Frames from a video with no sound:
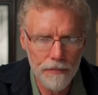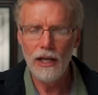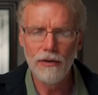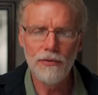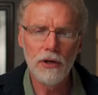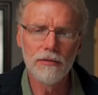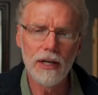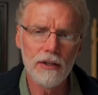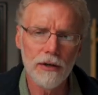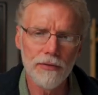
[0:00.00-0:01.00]
If you
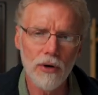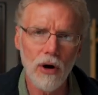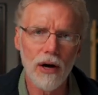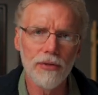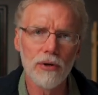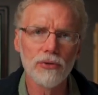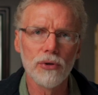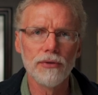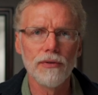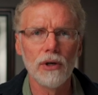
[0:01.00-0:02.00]
read different authors or
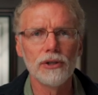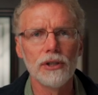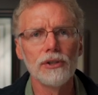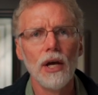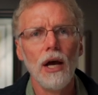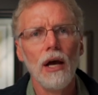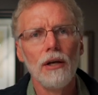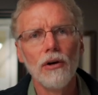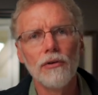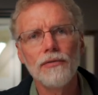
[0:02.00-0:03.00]
devotions,
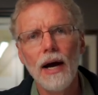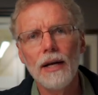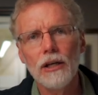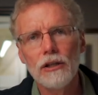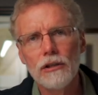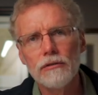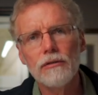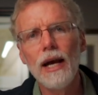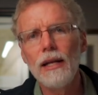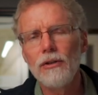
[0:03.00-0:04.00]
you'll find a
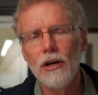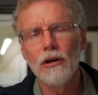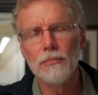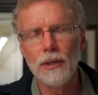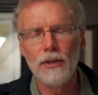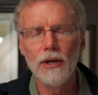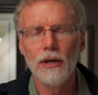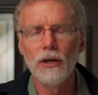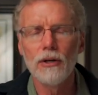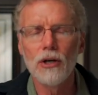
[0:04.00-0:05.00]
great deal of
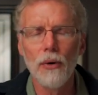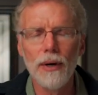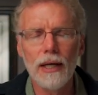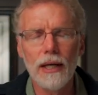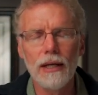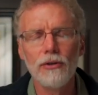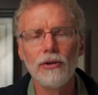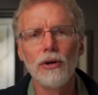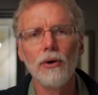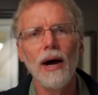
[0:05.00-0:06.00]
material going
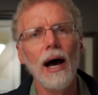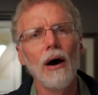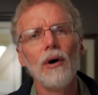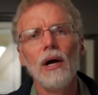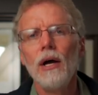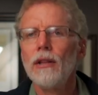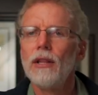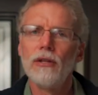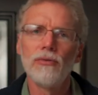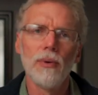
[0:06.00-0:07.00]
into how
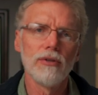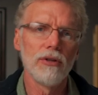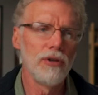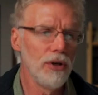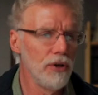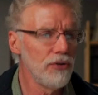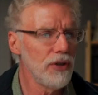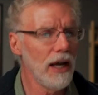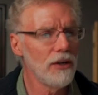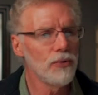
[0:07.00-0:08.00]
this was a
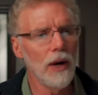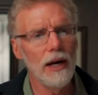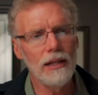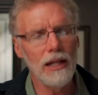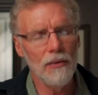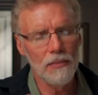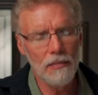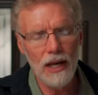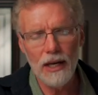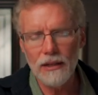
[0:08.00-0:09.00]
2-stage wedding. They would
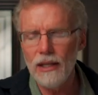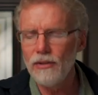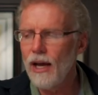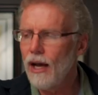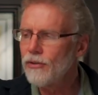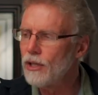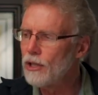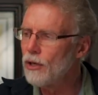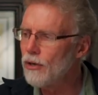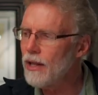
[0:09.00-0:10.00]
meet at this house and
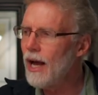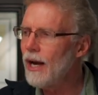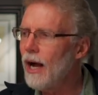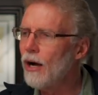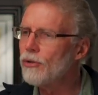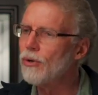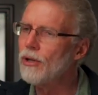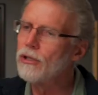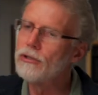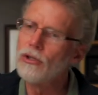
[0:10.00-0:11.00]
go to that house, where
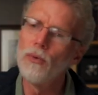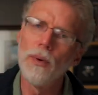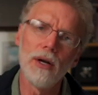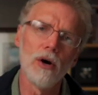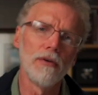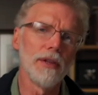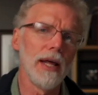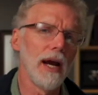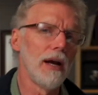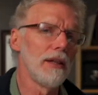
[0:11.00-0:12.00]
the groom went over
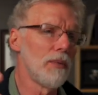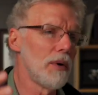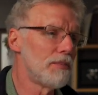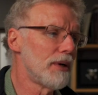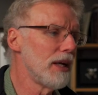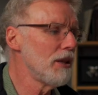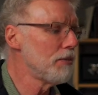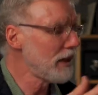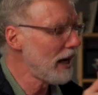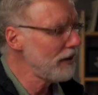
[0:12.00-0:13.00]
there and then would bring the
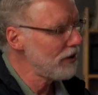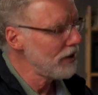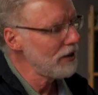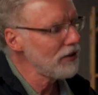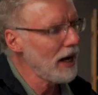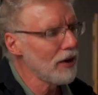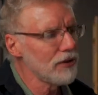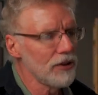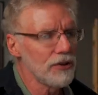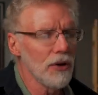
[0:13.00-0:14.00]
bride to this house,
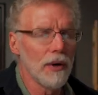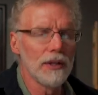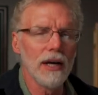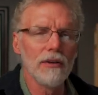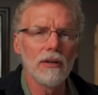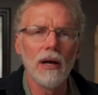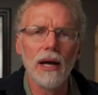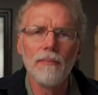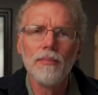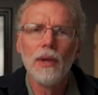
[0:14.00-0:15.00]
and so on down the line.